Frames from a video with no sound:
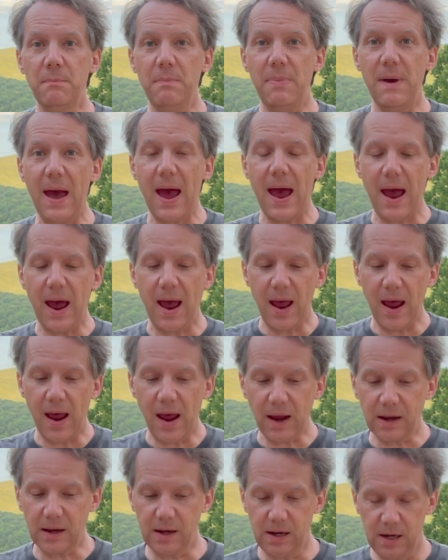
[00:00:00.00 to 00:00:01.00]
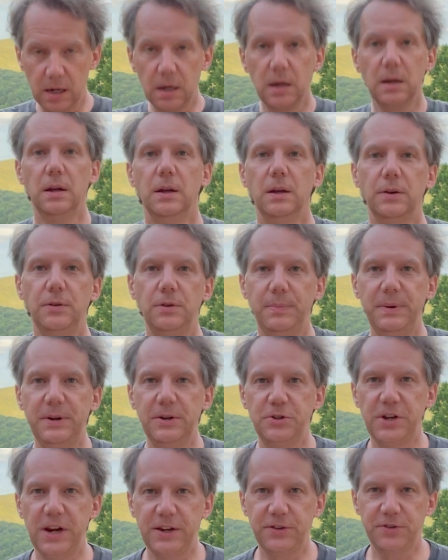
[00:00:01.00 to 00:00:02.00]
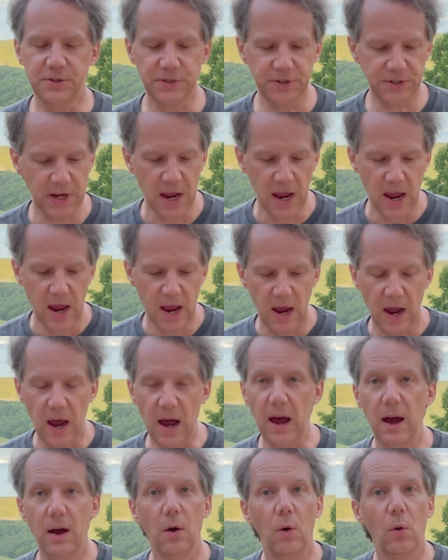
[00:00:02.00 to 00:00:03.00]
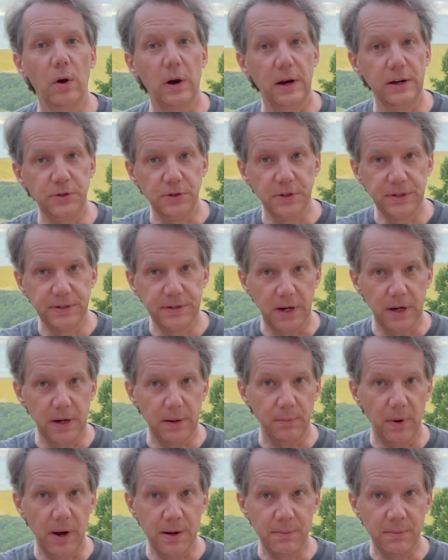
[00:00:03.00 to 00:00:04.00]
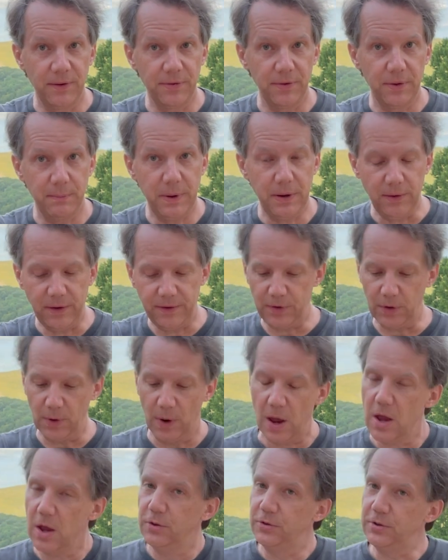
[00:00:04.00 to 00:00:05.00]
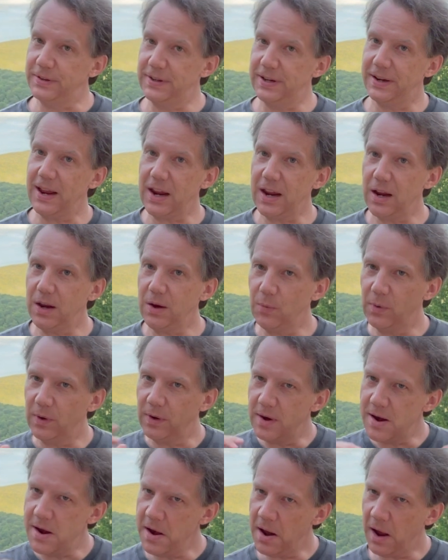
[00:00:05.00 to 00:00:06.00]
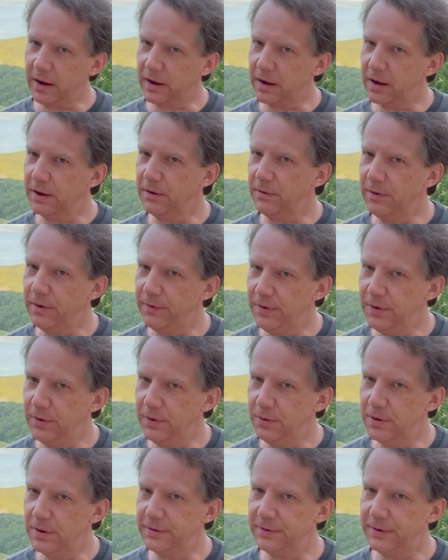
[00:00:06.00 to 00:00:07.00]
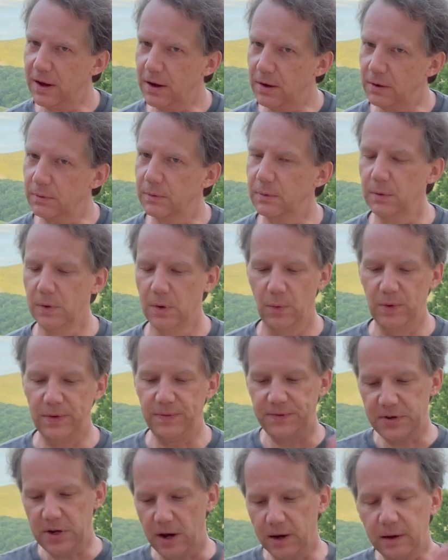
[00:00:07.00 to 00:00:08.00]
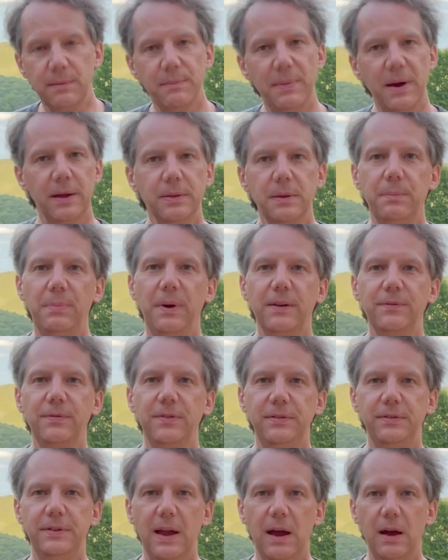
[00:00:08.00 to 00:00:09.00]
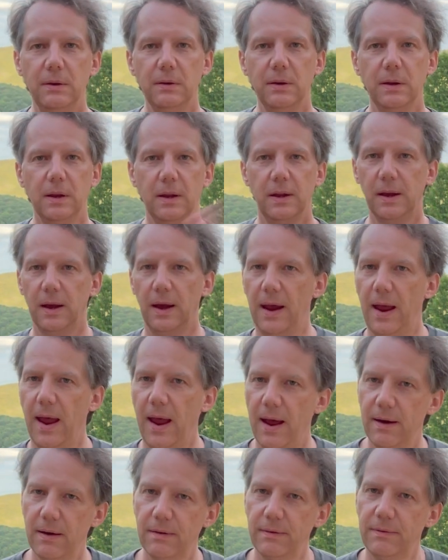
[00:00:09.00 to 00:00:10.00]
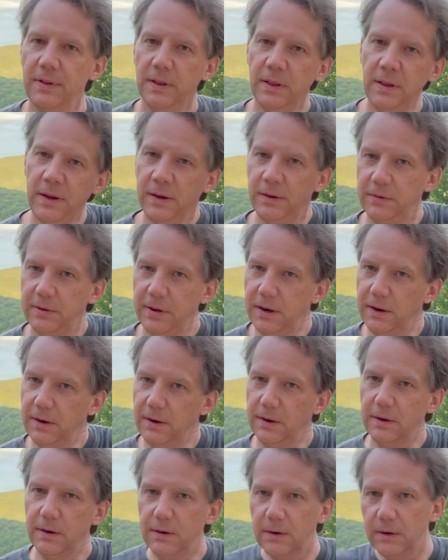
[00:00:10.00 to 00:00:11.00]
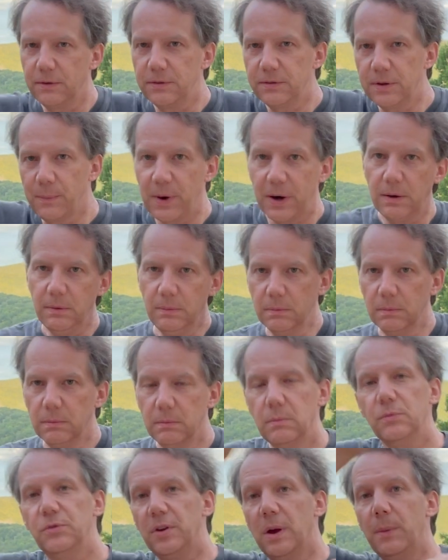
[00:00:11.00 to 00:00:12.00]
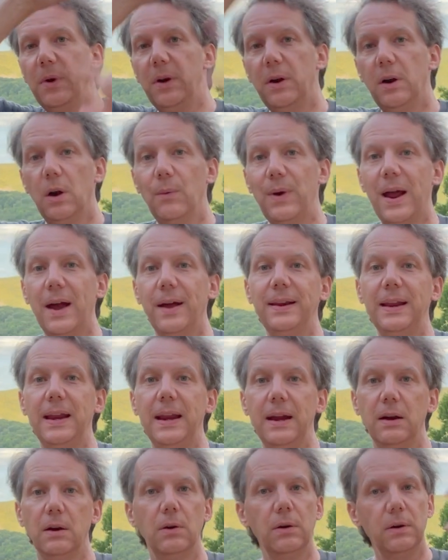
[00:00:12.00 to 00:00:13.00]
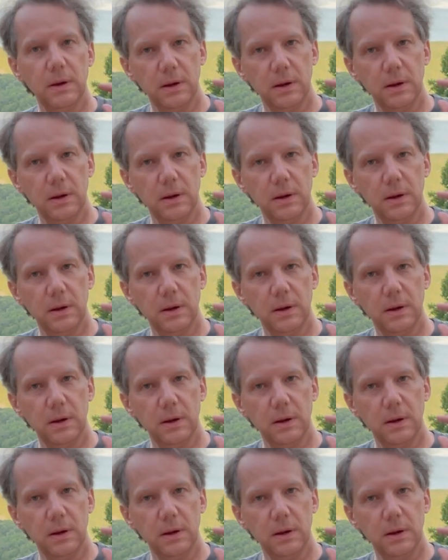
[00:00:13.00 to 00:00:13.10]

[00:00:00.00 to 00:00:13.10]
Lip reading: back to Beer Chasers, or I should say, Brain Muffin Beer Review. So today, we're not going to review the stout. We've talked about the breakfast stout. I have the links here somewhere around here.